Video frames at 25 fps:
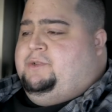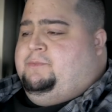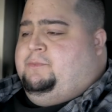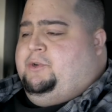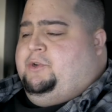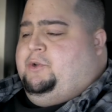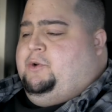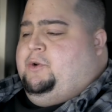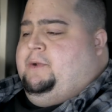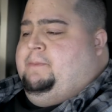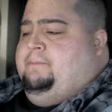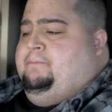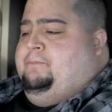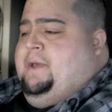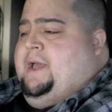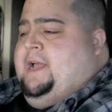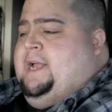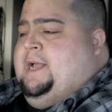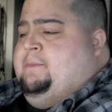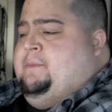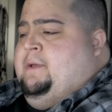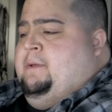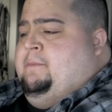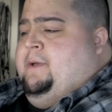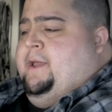I'm going to go ahead and back
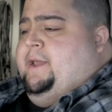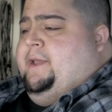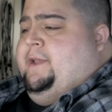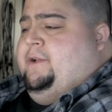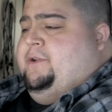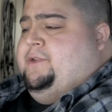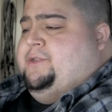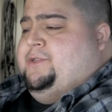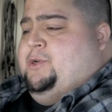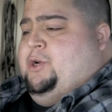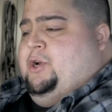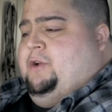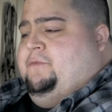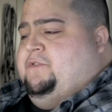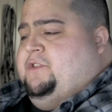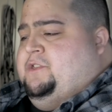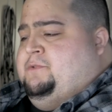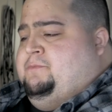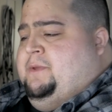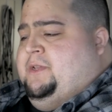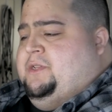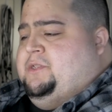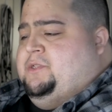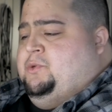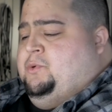up my mic here. Sorry if this
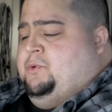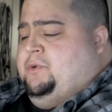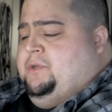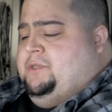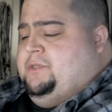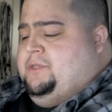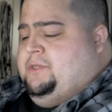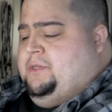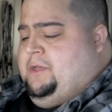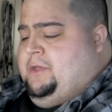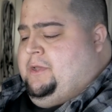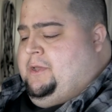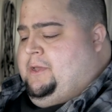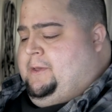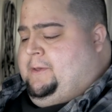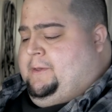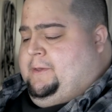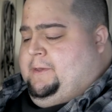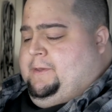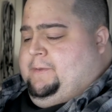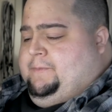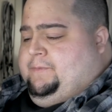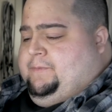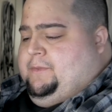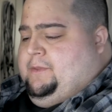makes noise.
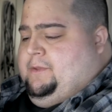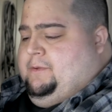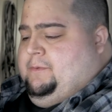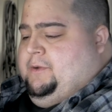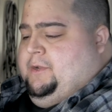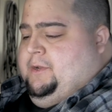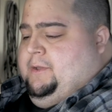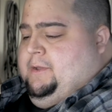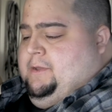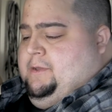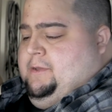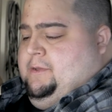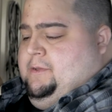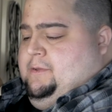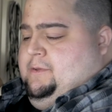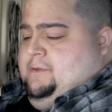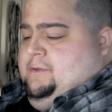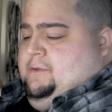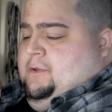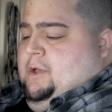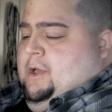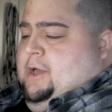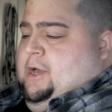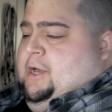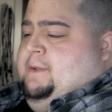I'm going to
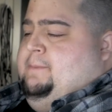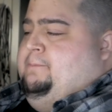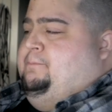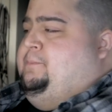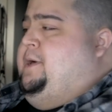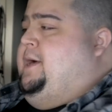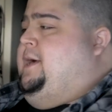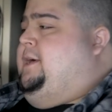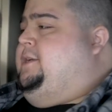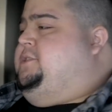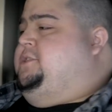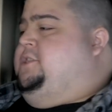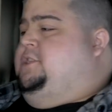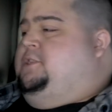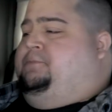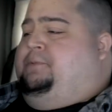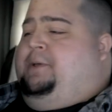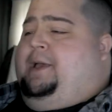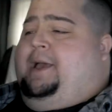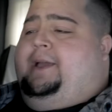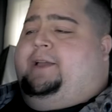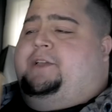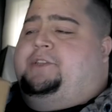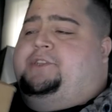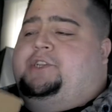unbox this
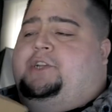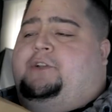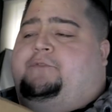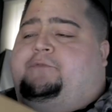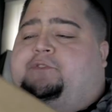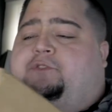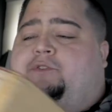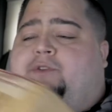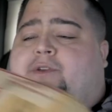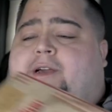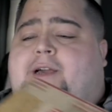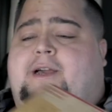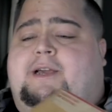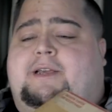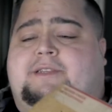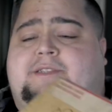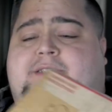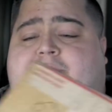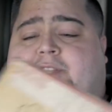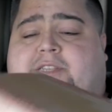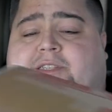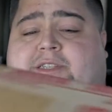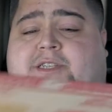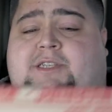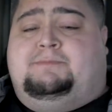package here for you guys.
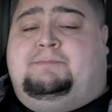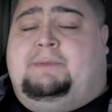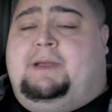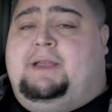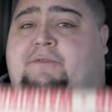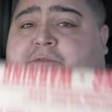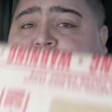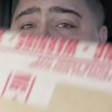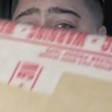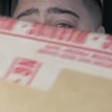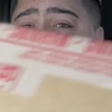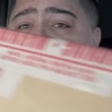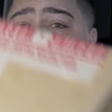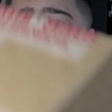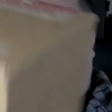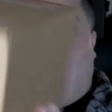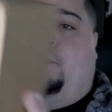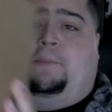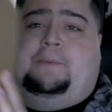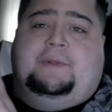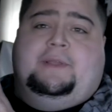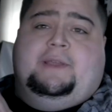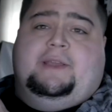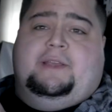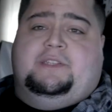This is my first time
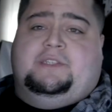opening.